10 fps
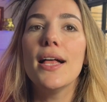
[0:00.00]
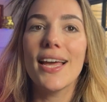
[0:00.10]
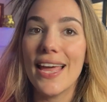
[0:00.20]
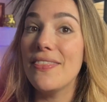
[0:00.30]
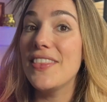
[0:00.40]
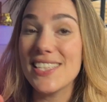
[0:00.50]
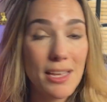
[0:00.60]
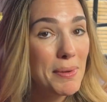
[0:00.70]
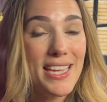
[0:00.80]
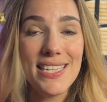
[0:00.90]
Again, this
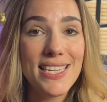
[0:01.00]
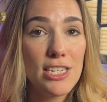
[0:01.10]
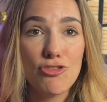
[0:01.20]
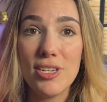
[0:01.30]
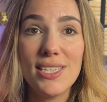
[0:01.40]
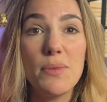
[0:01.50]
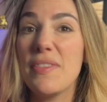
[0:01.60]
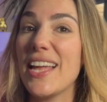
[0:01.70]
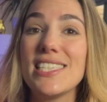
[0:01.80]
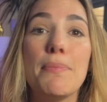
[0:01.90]
can be easily treated
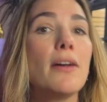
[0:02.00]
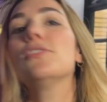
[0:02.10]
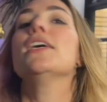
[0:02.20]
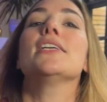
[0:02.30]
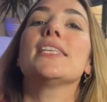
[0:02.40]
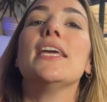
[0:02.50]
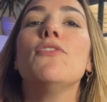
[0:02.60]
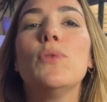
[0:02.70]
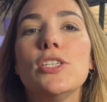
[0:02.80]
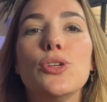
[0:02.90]
with antibiotics
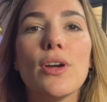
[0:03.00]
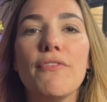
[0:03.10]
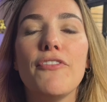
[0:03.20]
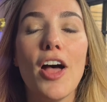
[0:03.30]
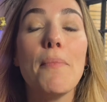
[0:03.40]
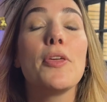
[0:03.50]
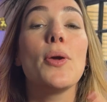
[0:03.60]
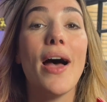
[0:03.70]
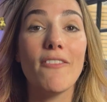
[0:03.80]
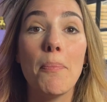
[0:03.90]
if we do confirm that
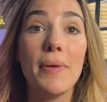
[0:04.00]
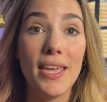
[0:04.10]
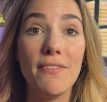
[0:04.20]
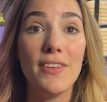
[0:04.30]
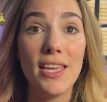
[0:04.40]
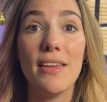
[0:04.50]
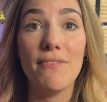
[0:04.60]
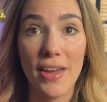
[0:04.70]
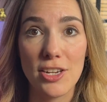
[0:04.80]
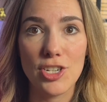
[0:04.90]
you have a BV
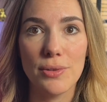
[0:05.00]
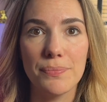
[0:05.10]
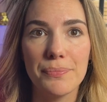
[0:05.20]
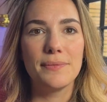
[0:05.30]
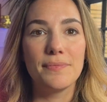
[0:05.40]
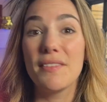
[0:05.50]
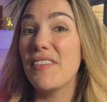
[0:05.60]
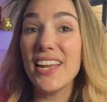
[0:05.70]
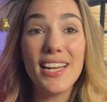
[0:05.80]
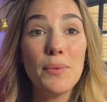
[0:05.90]
infection. And
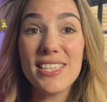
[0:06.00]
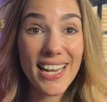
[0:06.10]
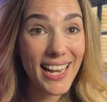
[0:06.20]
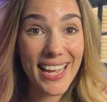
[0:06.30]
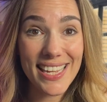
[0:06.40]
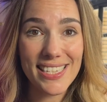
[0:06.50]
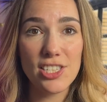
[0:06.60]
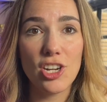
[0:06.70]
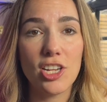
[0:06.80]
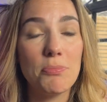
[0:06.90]
finally, what does clear
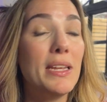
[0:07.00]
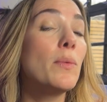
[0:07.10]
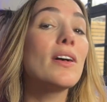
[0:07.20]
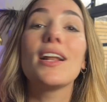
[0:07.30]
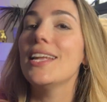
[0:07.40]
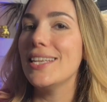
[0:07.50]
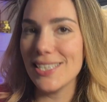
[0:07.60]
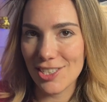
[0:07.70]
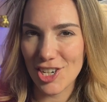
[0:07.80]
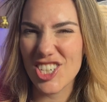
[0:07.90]
discharge mean? Well, clear
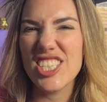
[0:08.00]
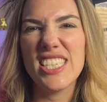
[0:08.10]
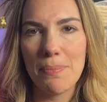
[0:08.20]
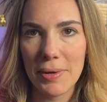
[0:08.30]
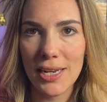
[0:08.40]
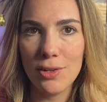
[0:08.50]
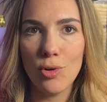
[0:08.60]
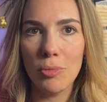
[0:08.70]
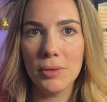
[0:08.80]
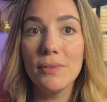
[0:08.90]
discharge is typically
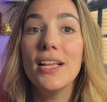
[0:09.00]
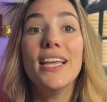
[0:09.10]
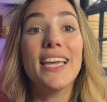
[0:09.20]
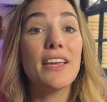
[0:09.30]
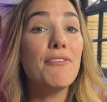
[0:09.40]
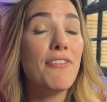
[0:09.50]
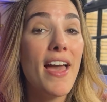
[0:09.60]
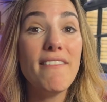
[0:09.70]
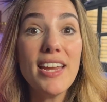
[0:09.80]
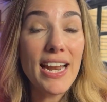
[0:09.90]
normal. It can
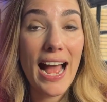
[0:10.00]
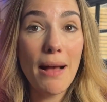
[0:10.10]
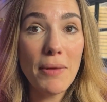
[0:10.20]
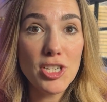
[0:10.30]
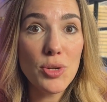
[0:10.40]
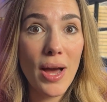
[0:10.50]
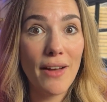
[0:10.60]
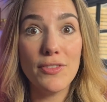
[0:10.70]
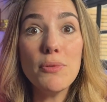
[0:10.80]
vary in how much you have.